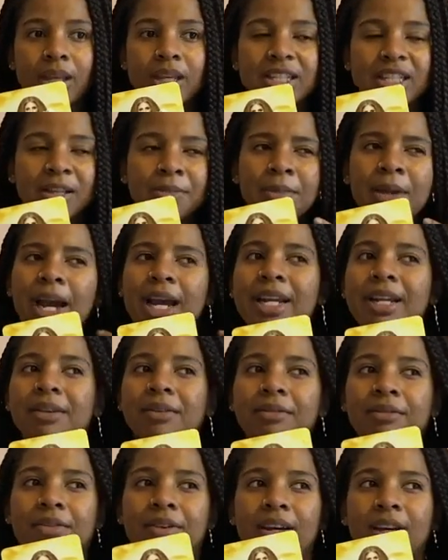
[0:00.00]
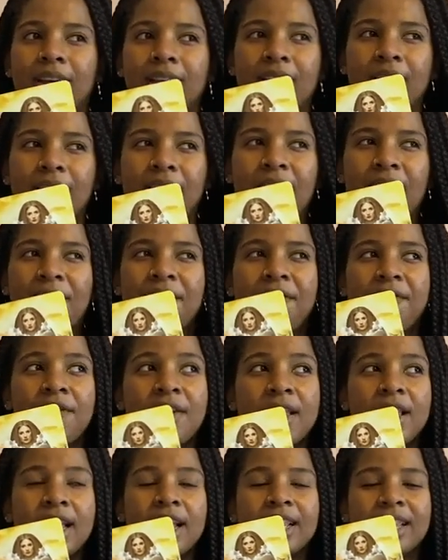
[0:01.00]
some kind of
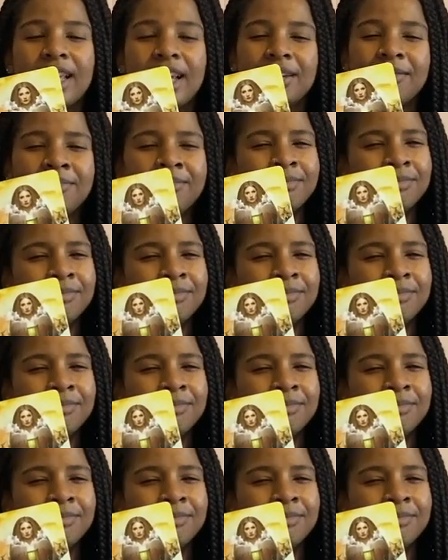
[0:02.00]
feeling that